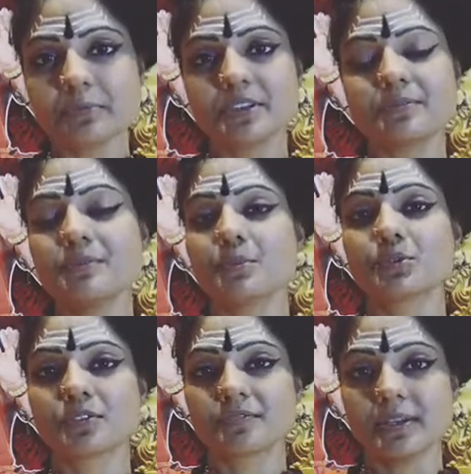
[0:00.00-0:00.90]
between
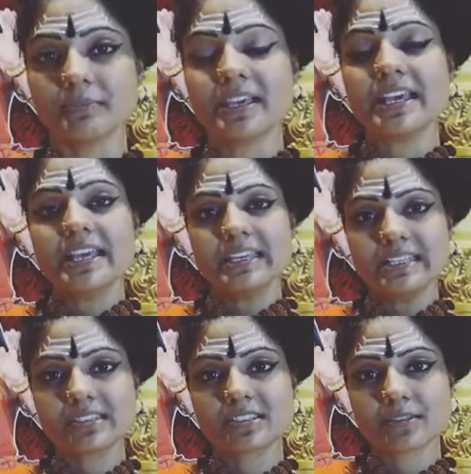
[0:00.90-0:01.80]
both of them,
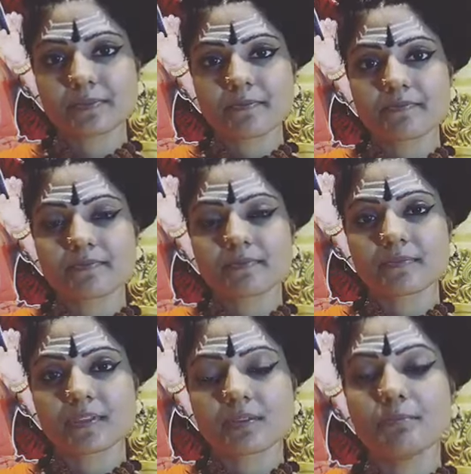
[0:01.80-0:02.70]
it's
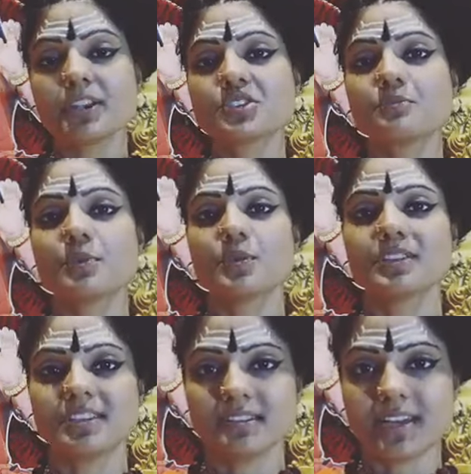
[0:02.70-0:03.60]
much more
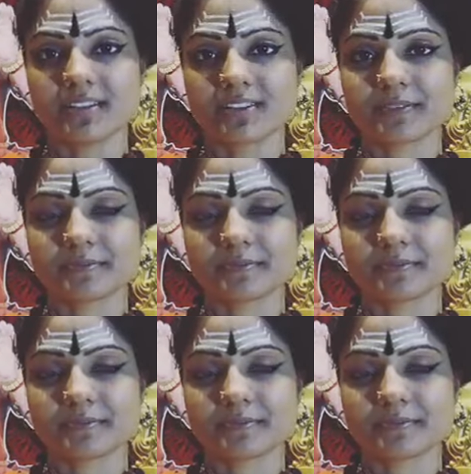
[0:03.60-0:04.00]
than that.